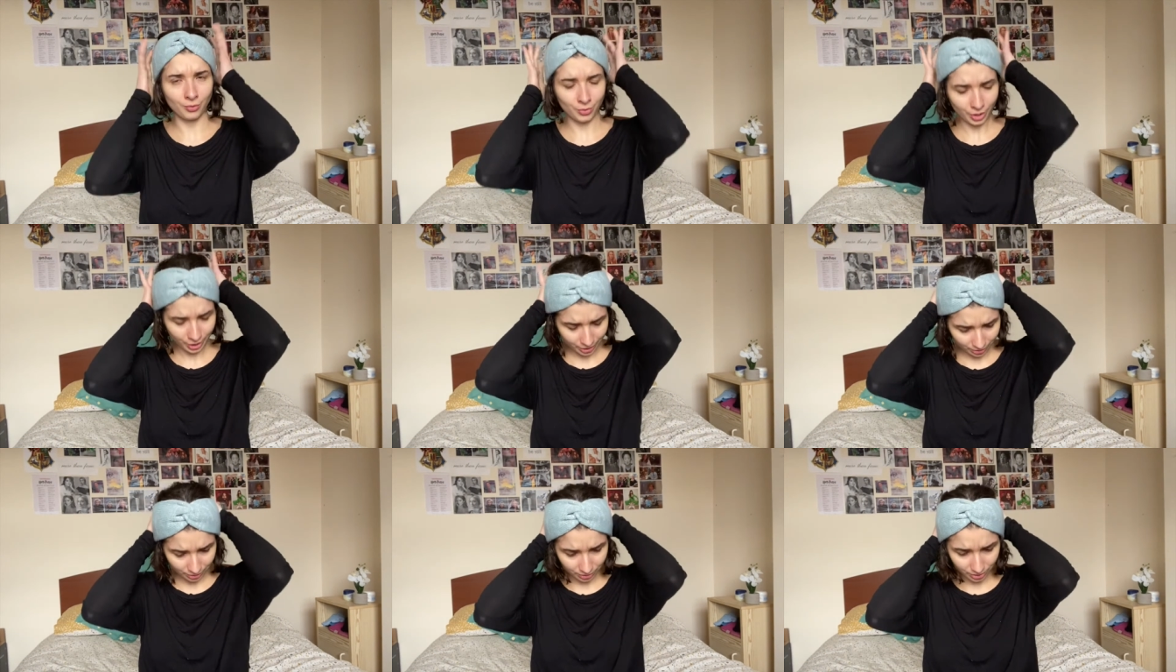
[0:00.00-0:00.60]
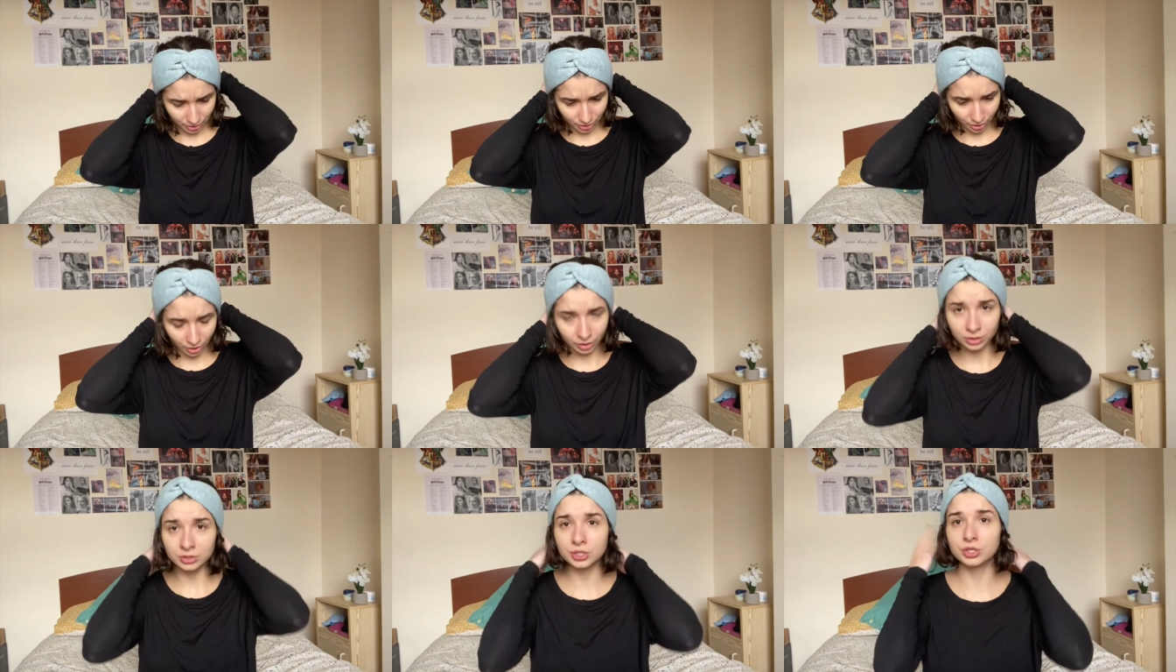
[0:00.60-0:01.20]
what
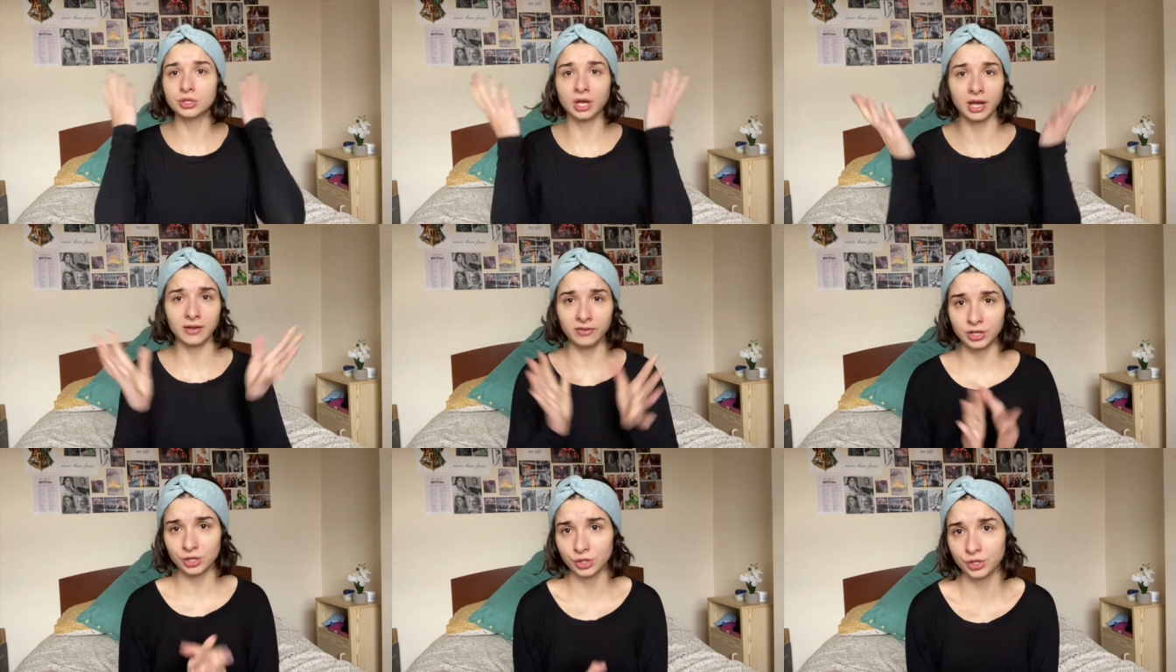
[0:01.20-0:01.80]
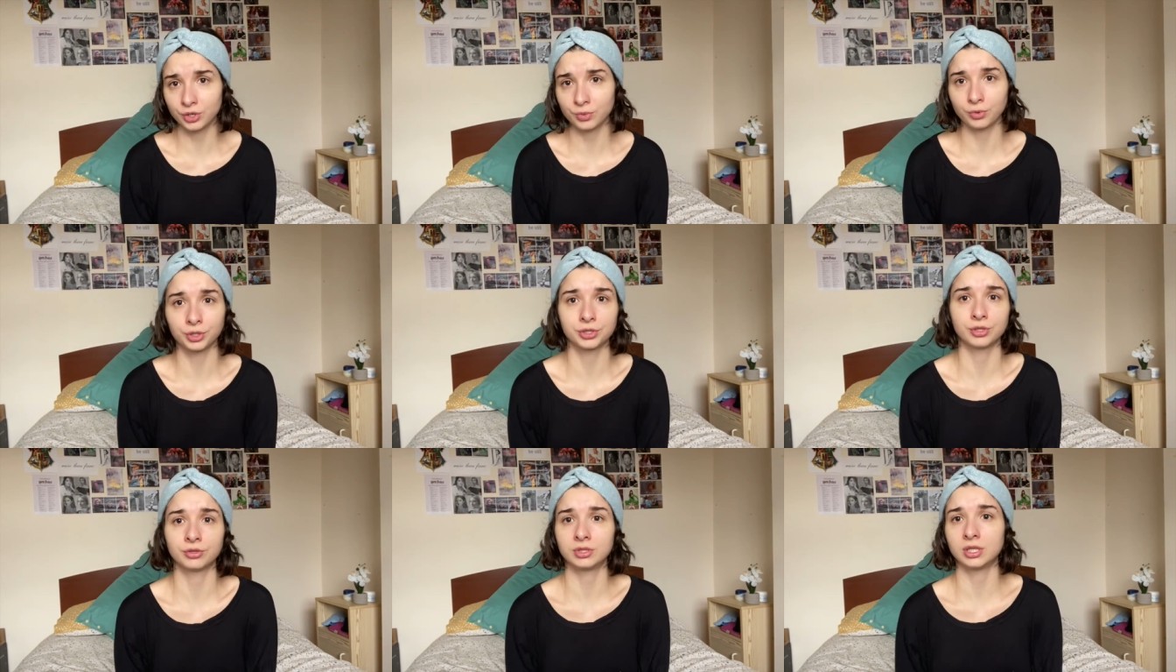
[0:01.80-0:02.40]
song should I have included, what
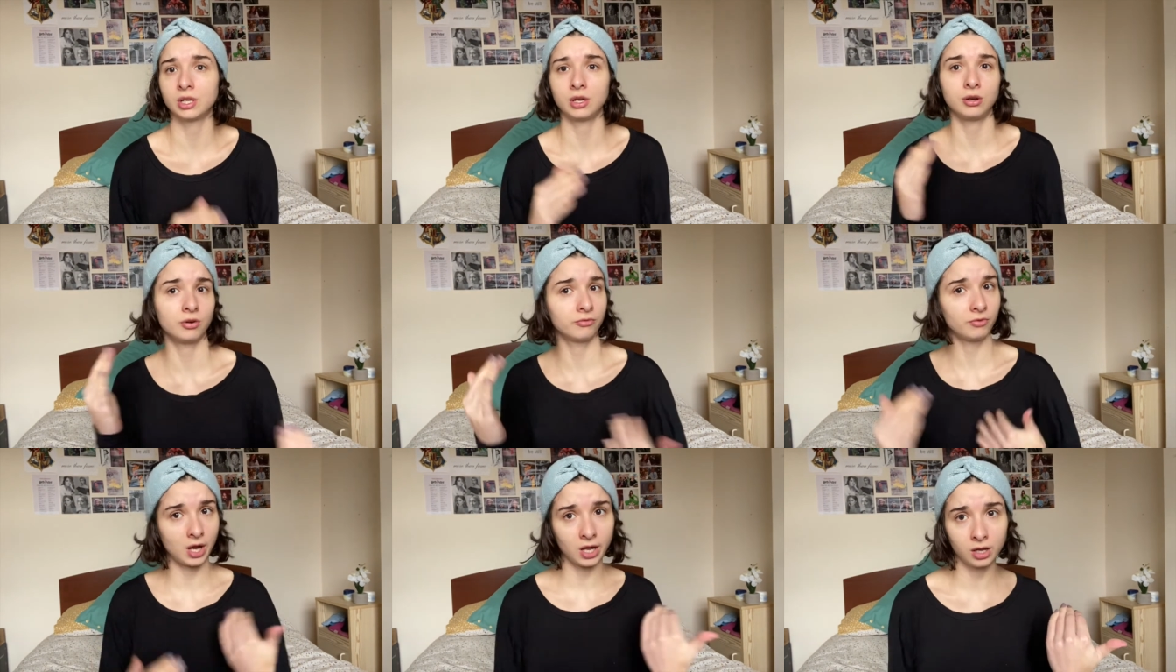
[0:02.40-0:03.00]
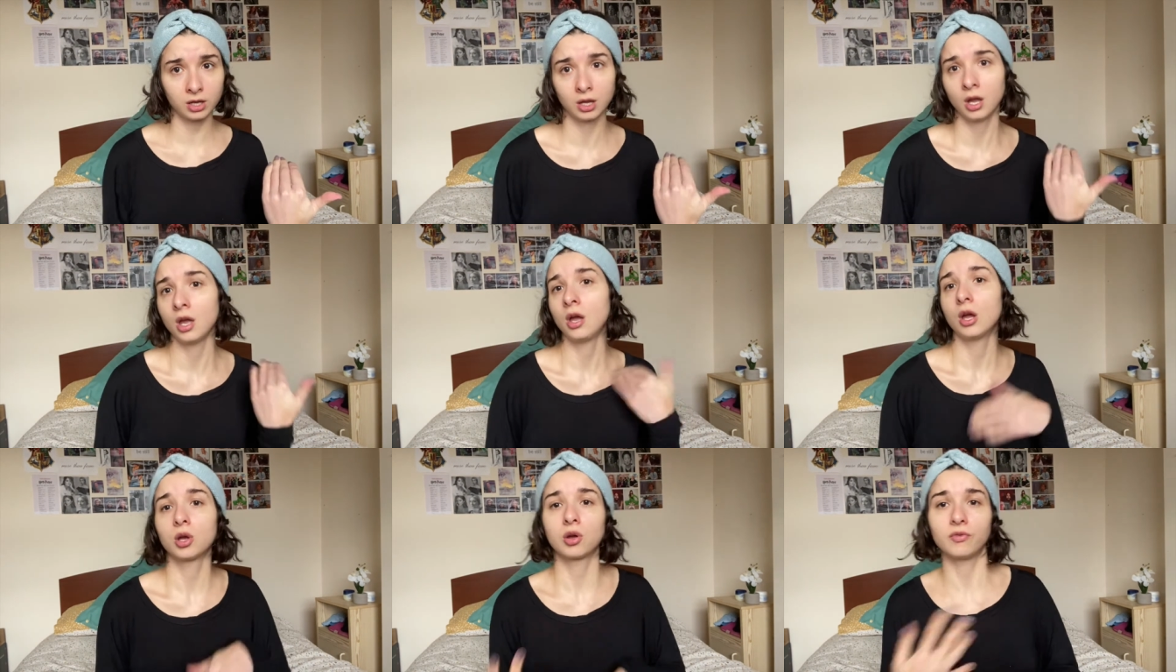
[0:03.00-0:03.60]
song did I not rank
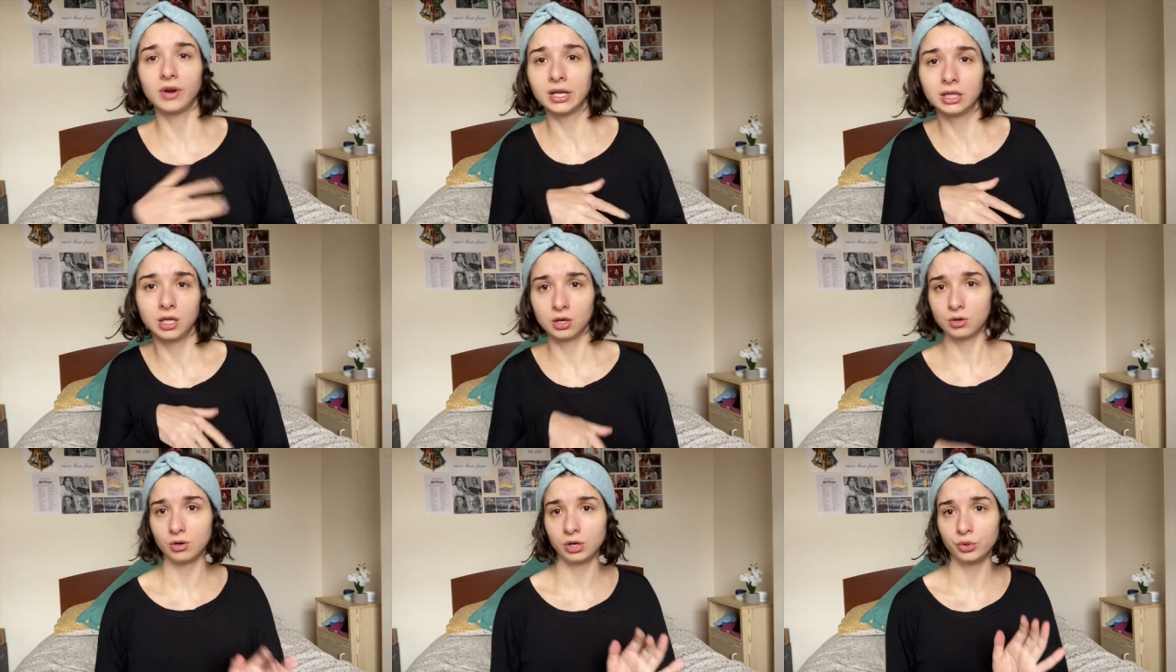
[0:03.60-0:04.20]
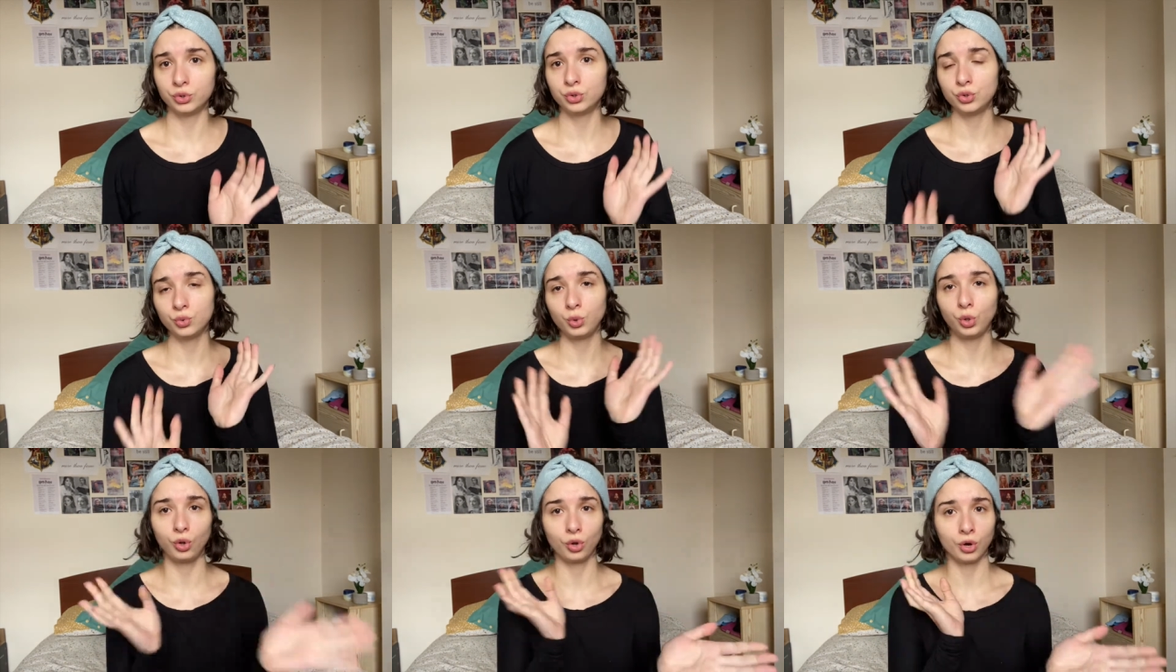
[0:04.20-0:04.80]
correctly according to
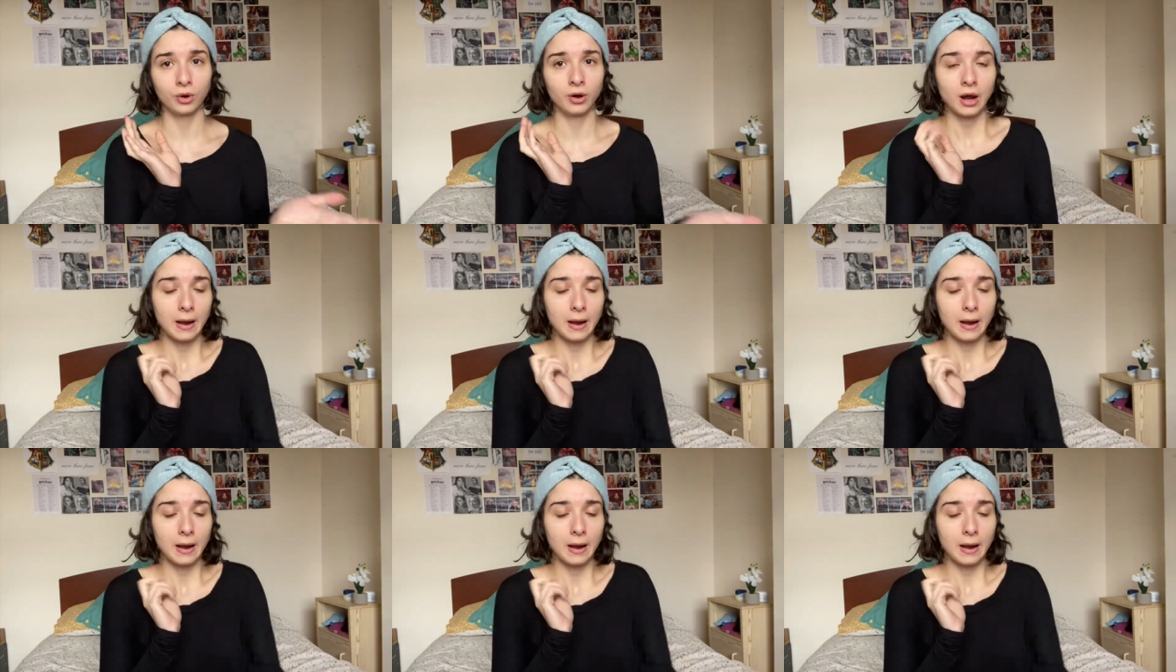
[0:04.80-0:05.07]
your